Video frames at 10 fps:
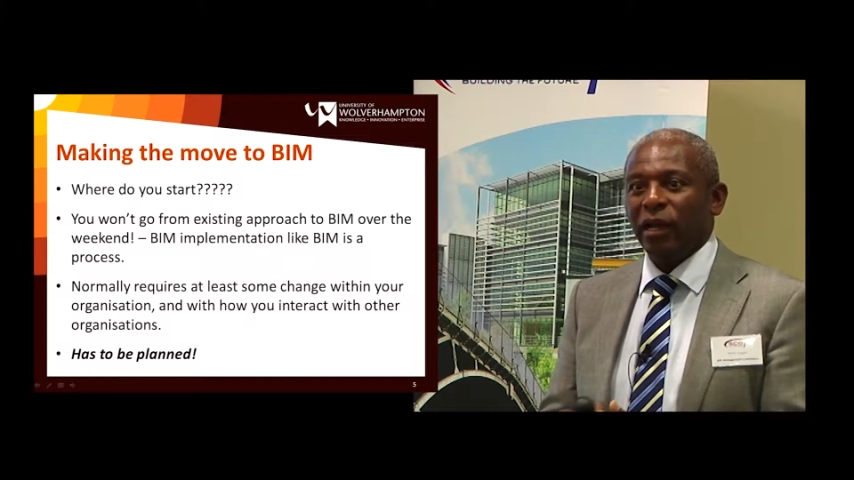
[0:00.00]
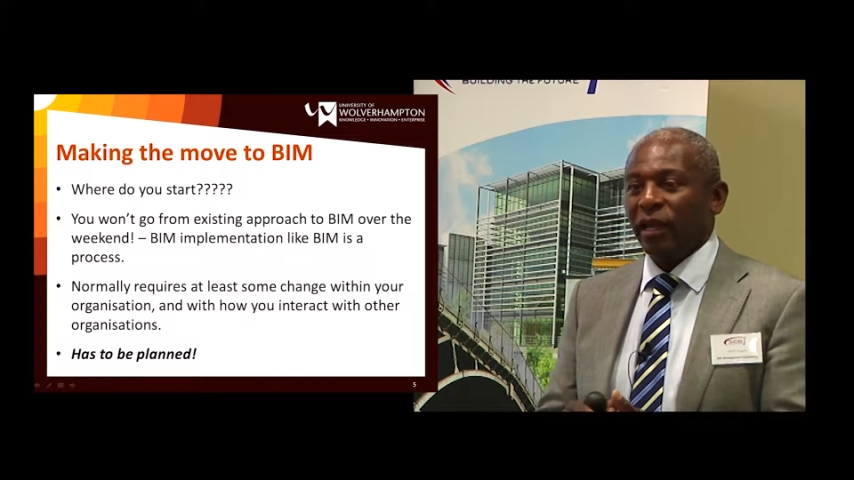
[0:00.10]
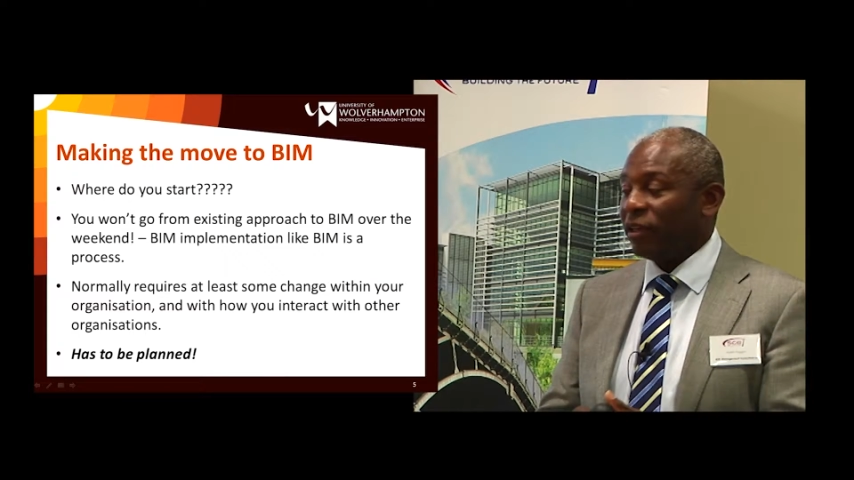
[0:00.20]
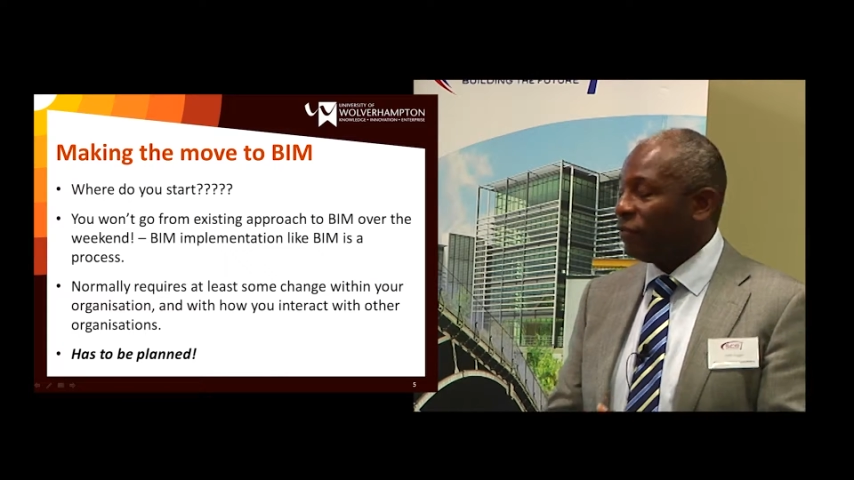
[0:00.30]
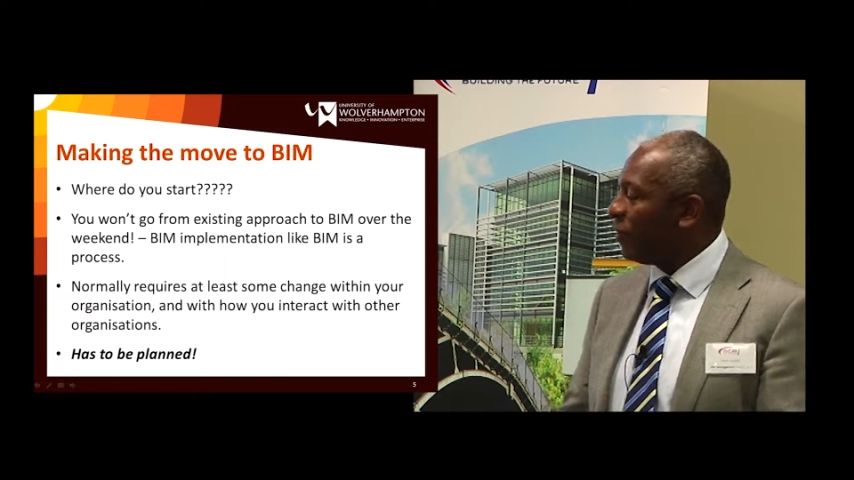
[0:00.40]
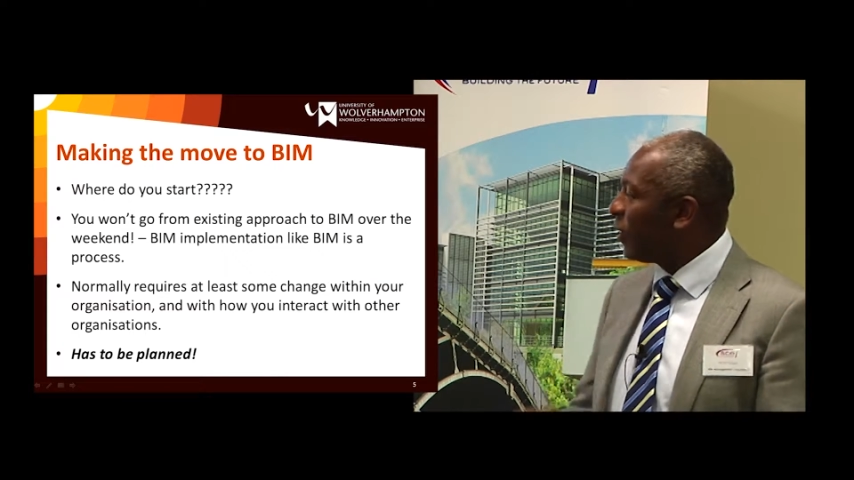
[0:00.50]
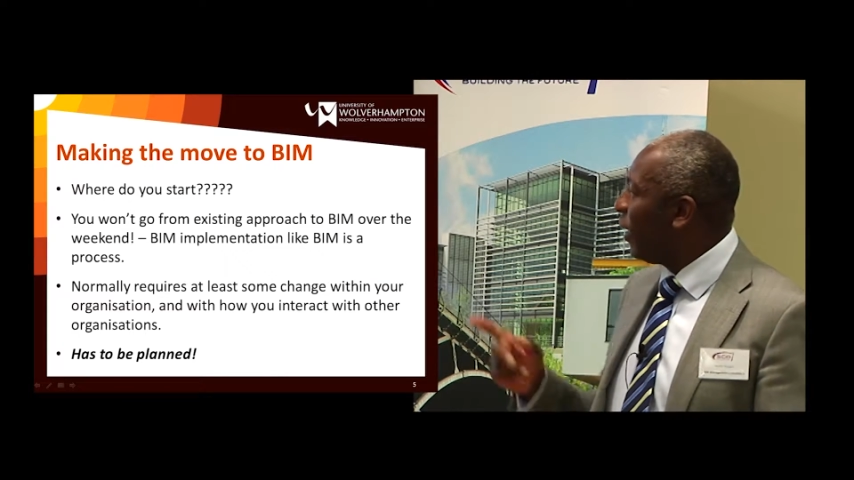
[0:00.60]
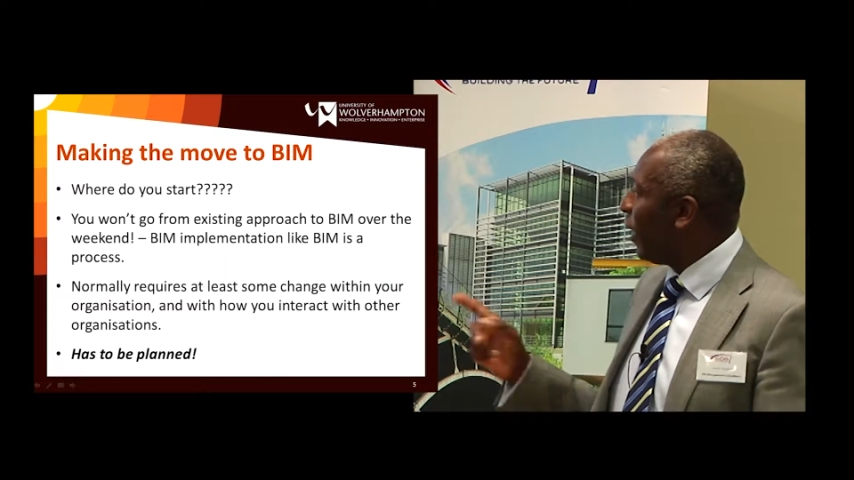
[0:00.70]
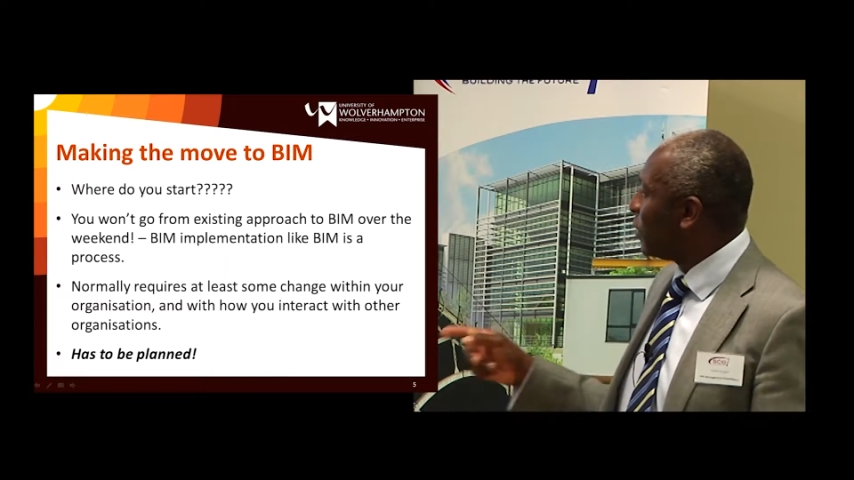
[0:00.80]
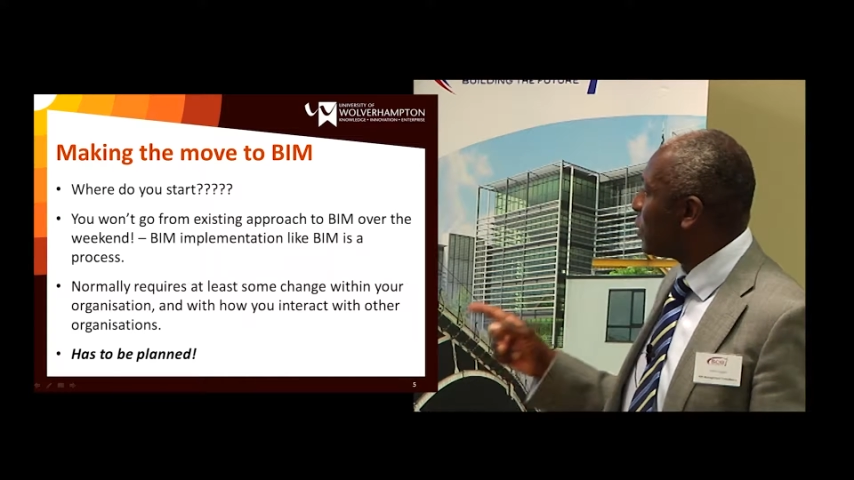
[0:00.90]
And they
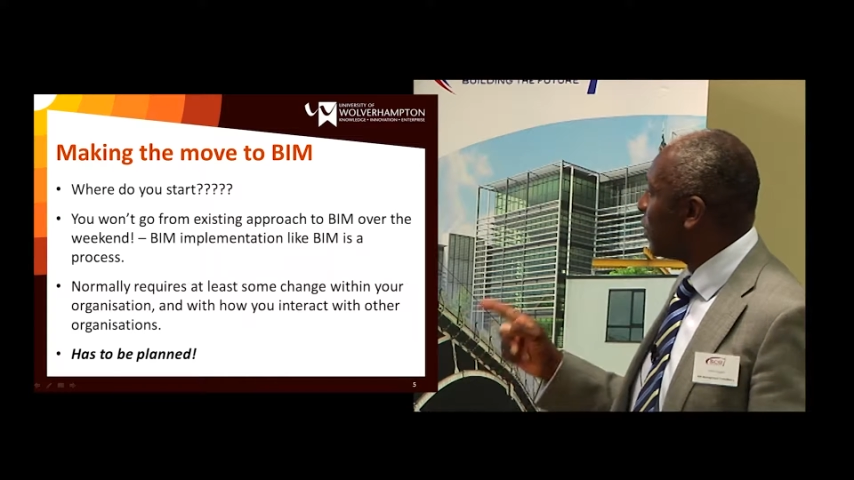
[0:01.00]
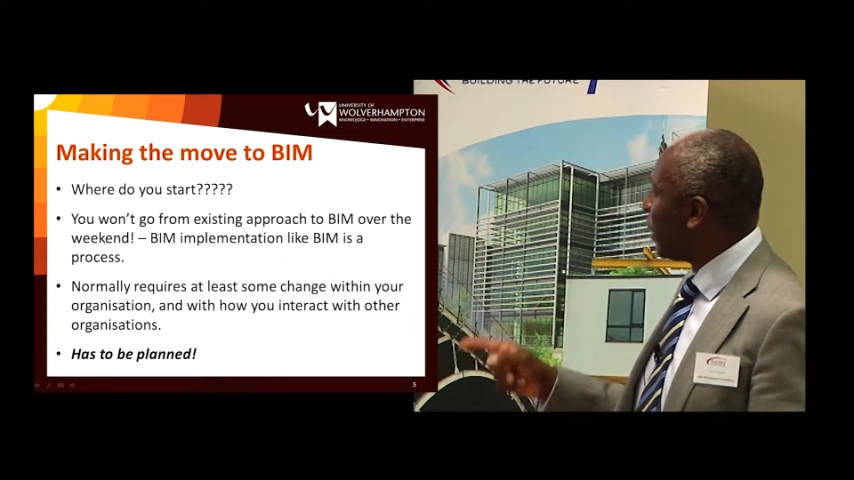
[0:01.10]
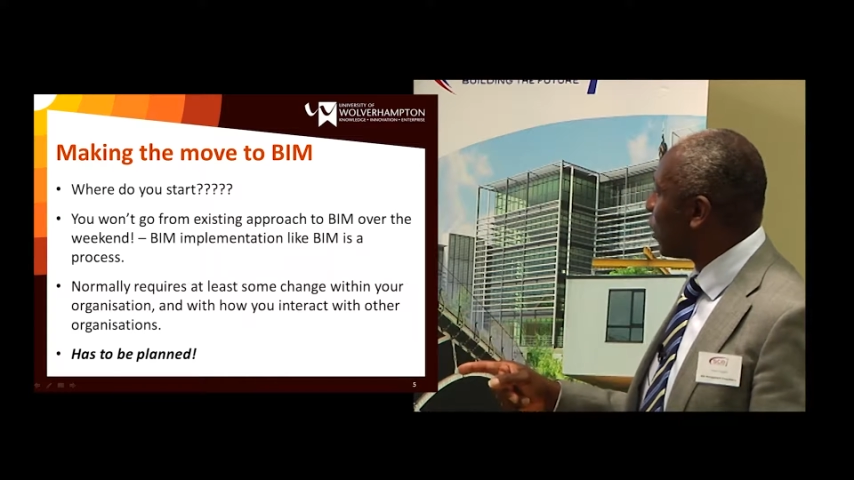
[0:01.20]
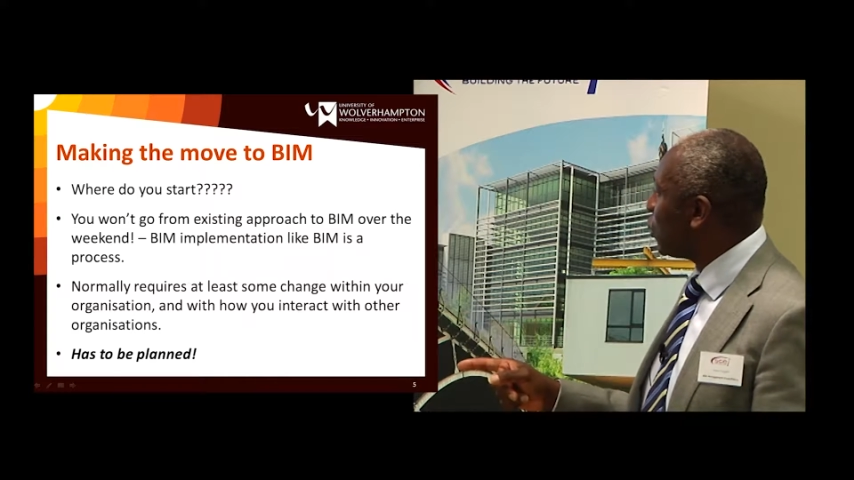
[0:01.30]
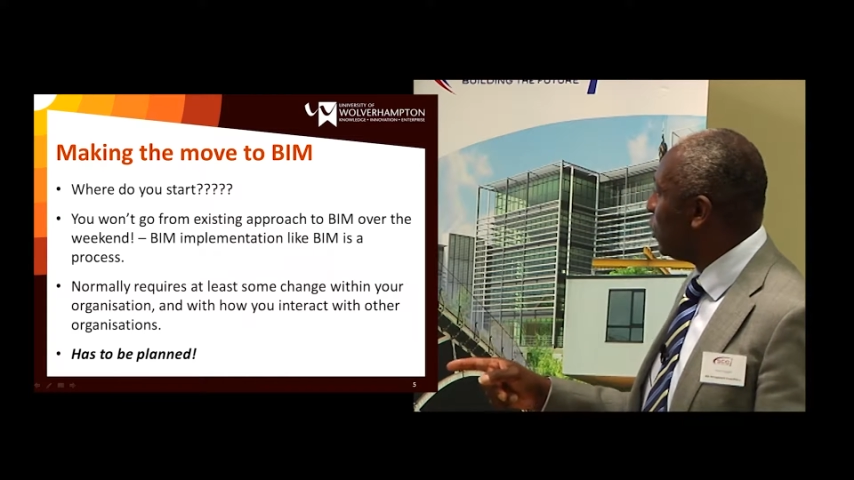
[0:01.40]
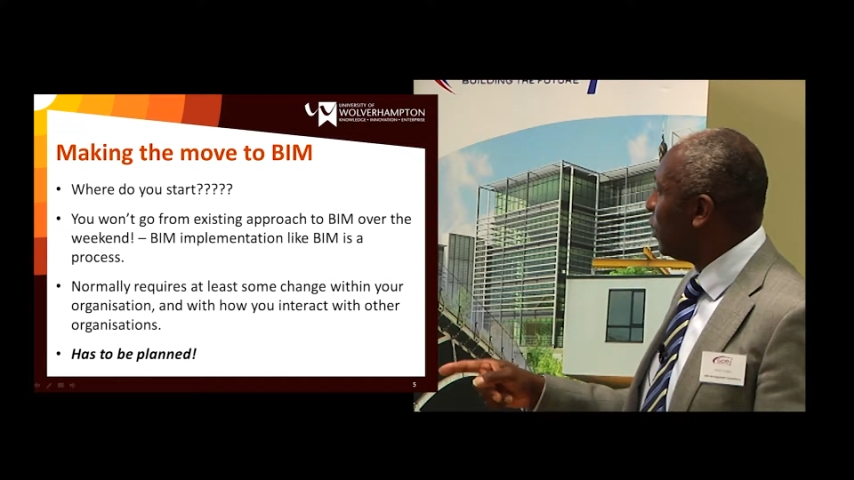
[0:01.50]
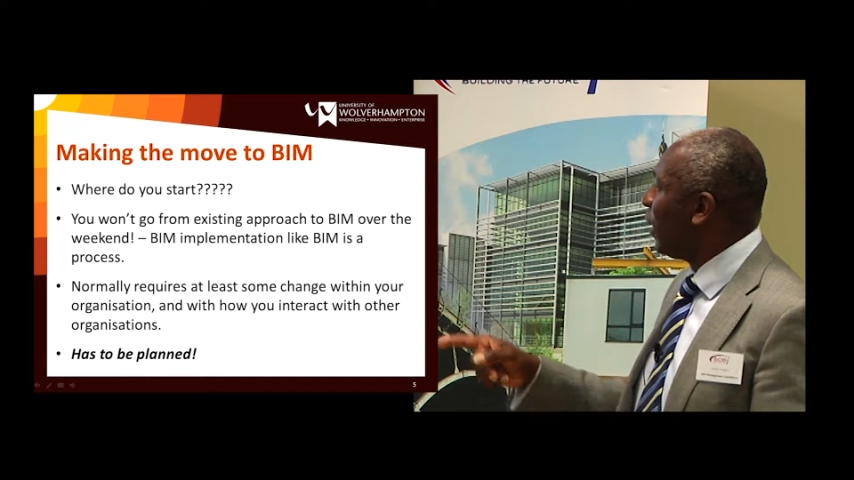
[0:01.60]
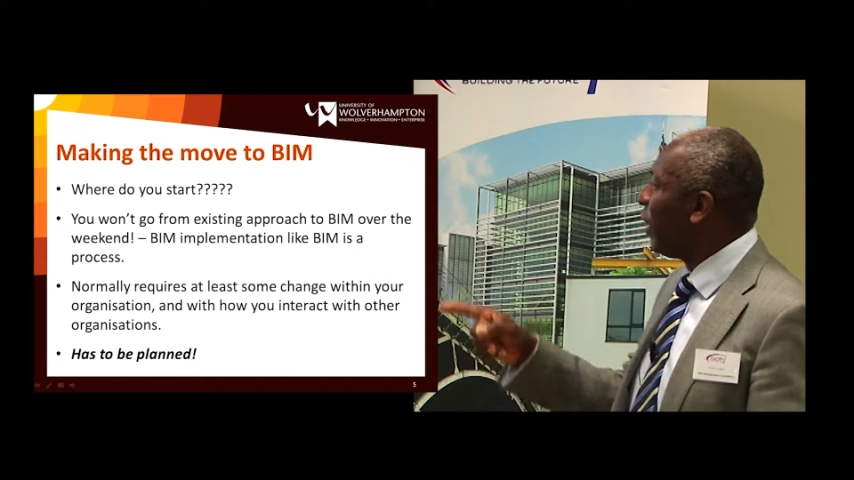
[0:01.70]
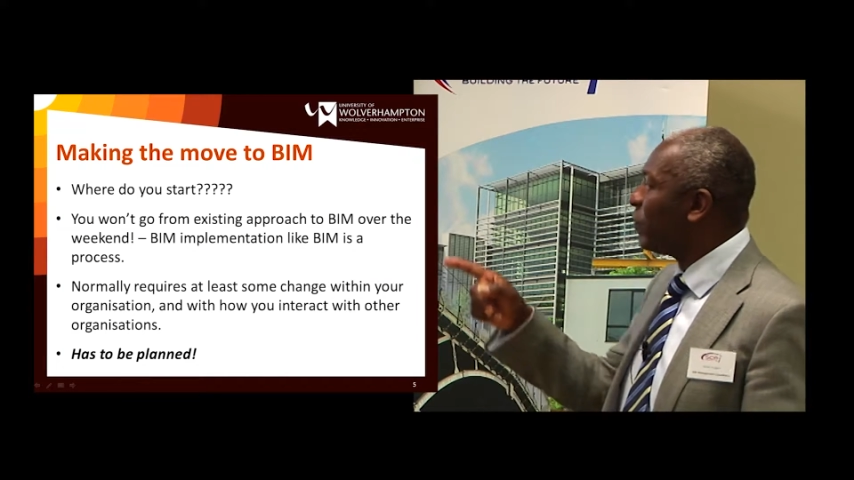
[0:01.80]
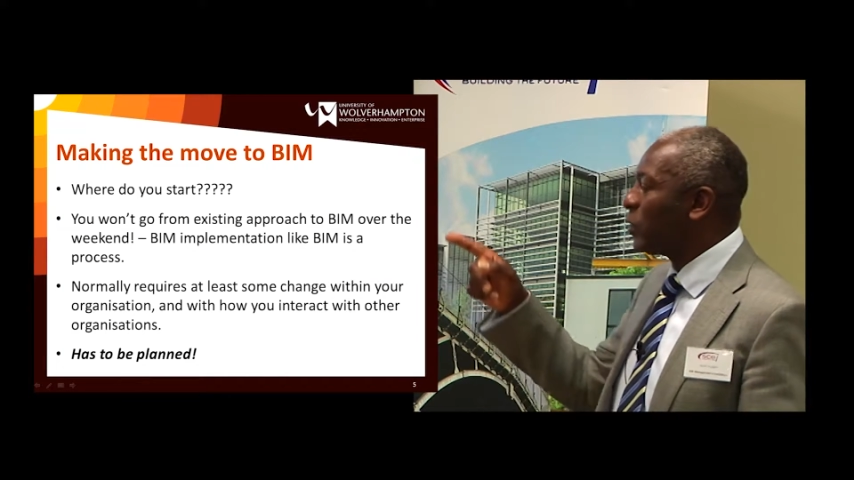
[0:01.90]
forget that actually they have